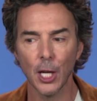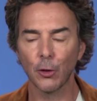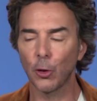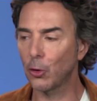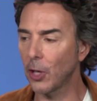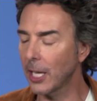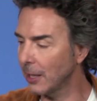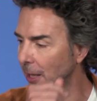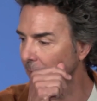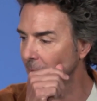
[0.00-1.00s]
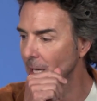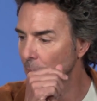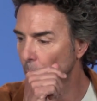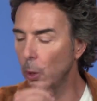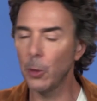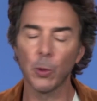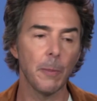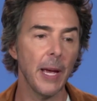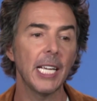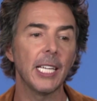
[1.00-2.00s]
so suddenly we were
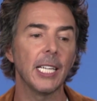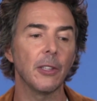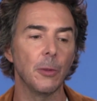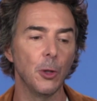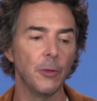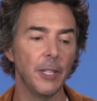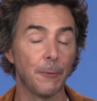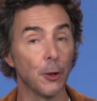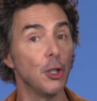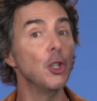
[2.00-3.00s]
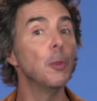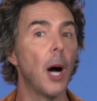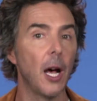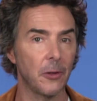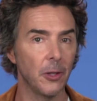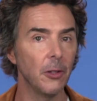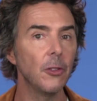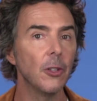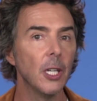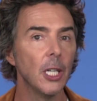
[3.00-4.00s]
making the movie for new bosses